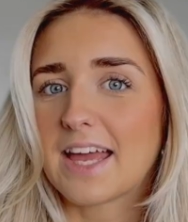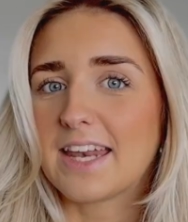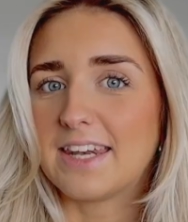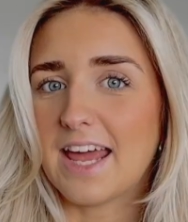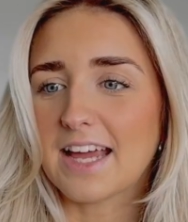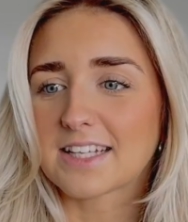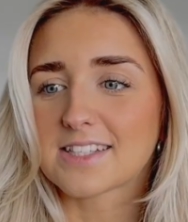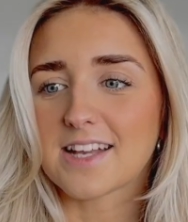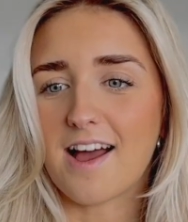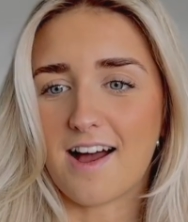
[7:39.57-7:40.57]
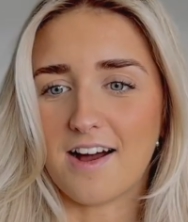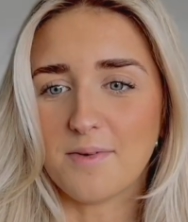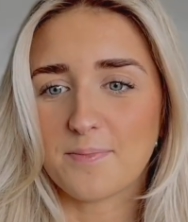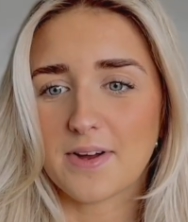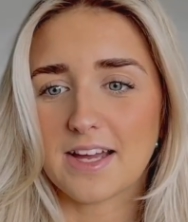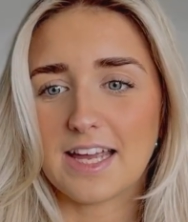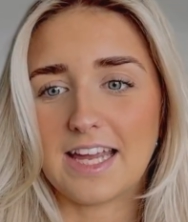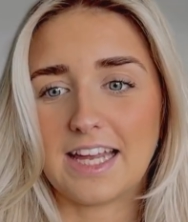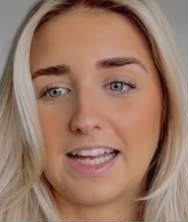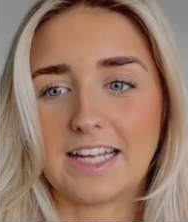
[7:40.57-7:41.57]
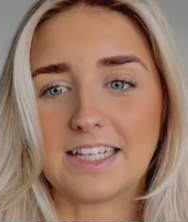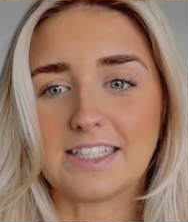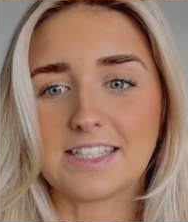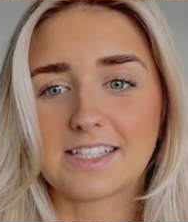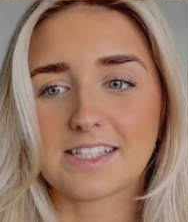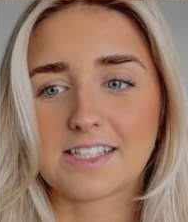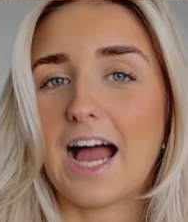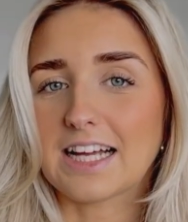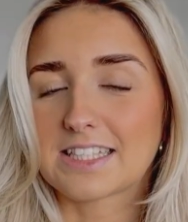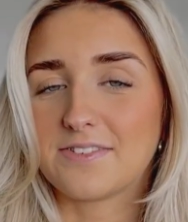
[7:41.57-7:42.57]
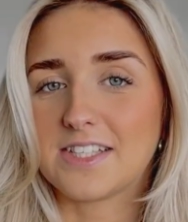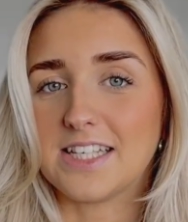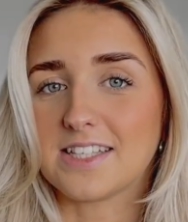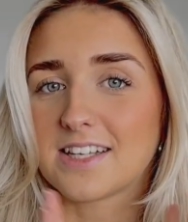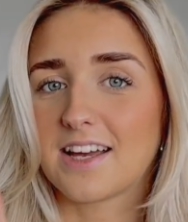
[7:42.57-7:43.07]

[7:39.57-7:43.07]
Next up is activities.